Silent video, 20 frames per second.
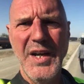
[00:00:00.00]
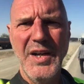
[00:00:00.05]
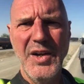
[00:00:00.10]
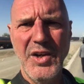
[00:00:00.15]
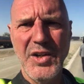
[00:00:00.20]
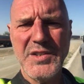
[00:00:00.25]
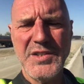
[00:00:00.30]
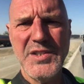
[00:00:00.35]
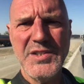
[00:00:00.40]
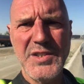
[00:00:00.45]

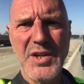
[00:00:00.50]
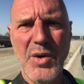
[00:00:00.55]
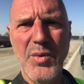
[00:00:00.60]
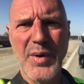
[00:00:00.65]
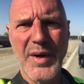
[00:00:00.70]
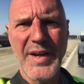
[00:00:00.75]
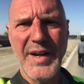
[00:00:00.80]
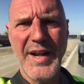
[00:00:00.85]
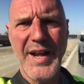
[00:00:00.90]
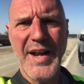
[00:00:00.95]
it looks as though
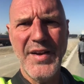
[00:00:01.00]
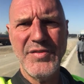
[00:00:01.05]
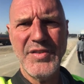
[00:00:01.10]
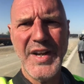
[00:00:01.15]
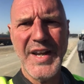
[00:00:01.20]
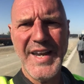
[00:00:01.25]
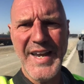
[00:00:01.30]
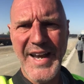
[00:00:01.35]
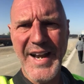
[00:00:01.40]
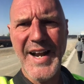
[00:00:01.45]
we're going to have
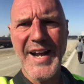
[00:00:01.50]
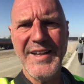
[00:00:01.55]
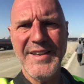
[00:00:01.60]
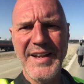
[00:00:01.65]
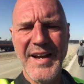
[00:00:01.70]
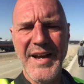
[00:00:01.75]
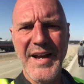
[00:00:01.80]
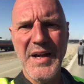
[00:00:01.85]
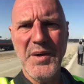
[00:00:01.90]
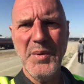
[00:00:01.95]
to get
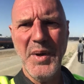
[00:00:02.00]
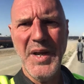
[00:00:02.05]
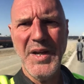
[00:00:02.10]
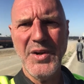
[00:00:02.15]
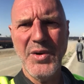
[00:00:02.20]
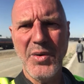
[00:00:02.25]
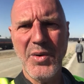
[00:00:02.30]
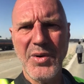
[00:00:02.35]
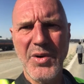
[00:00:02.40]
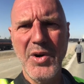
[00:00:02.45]
on the
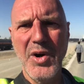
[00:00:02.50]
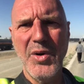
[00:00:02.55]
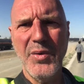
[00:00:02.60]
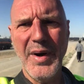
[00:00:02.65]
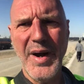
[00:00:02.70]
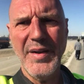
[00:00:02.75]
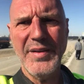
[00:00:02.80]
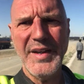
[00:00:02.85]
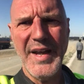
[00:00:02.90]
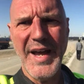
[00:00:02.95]
highway in order to go
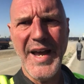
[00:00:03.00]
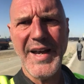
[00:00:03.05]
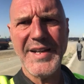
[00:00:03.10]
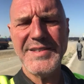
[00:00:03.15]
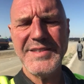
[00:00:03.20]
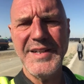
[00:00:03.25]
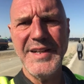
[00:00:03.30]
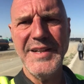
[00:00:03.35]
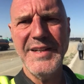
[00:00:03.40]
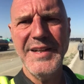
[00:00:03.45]
around the
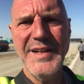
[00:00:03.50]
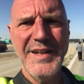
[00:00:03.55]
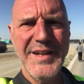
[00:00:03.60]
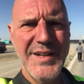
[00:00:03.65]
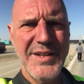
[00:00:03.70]
accident.